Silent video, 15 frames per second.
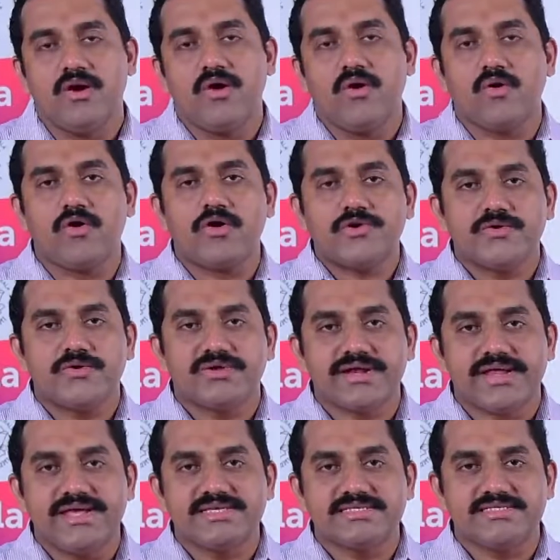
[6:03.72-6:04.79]
or to
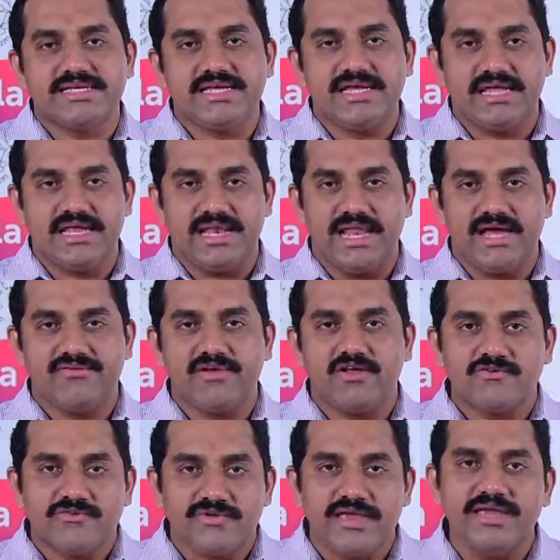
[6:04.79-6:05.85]
raise the level
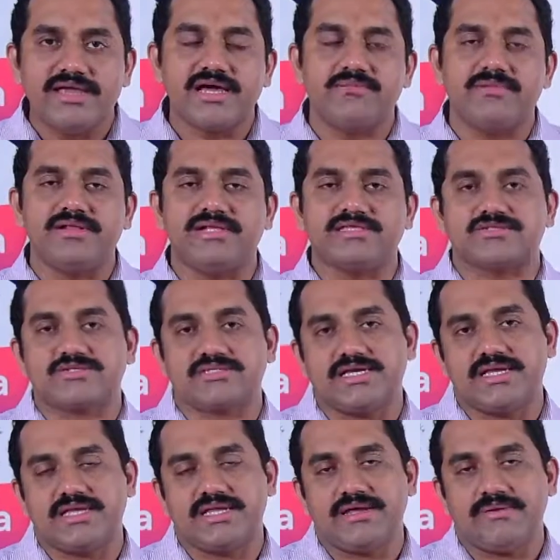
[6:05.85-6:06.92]
of income in the
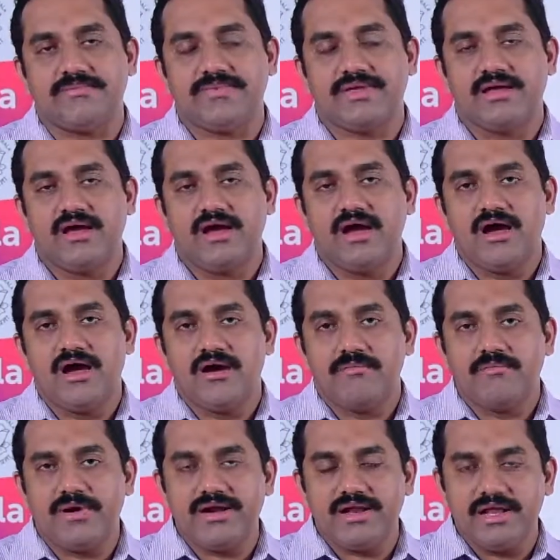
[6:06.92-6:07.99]
society.
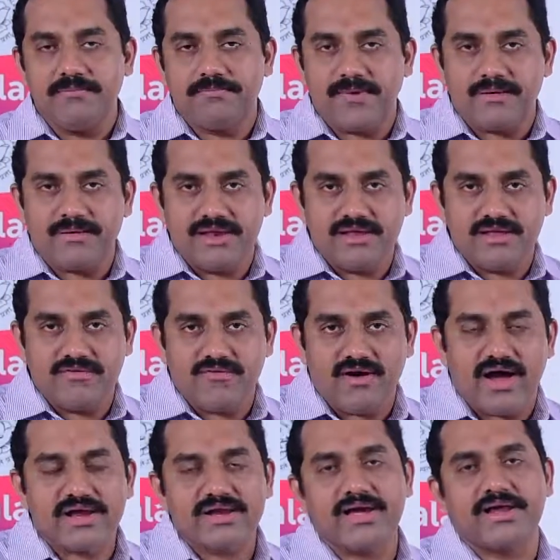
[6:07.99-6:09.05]
But in the
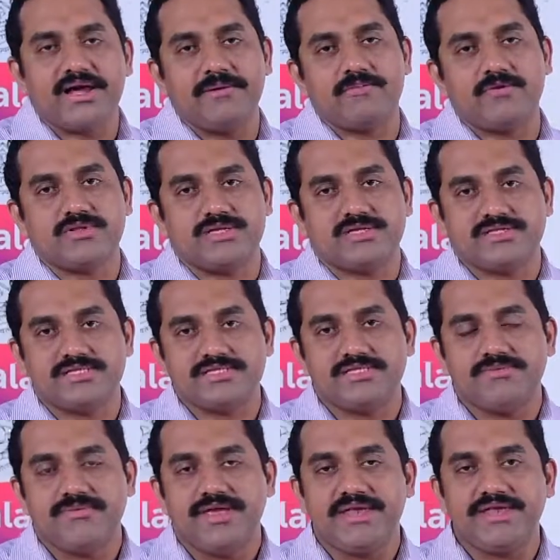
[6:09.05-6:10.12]
Wagner hypothesis,
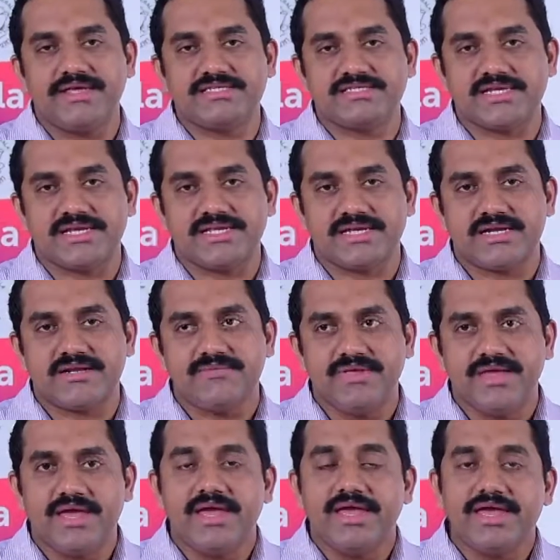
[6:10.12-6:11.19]
it is stated
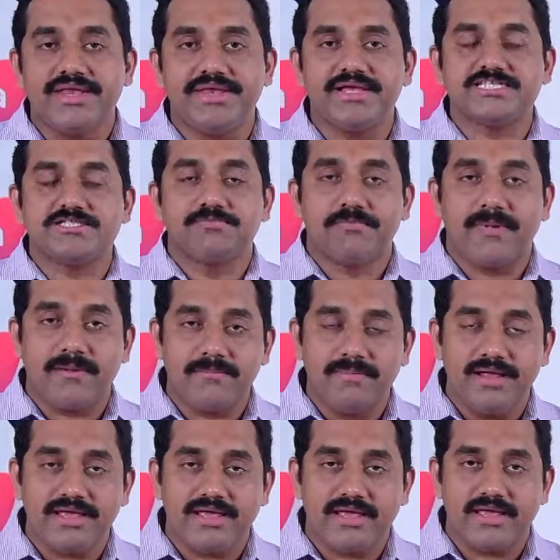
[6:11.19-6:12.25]
it is
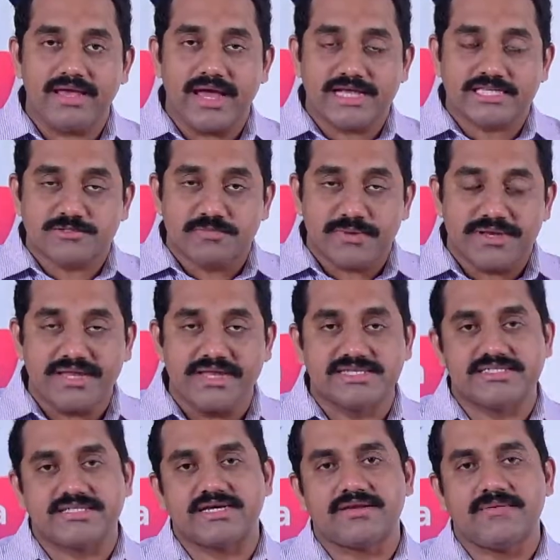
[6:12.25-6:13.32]
public
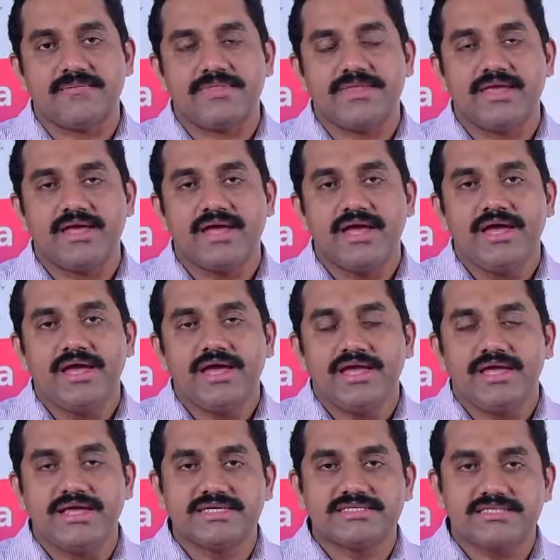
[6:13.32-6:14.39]
expenditure
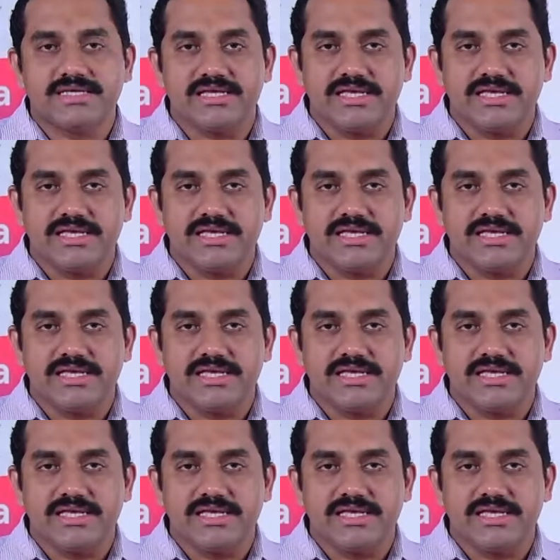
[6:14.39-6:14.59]
is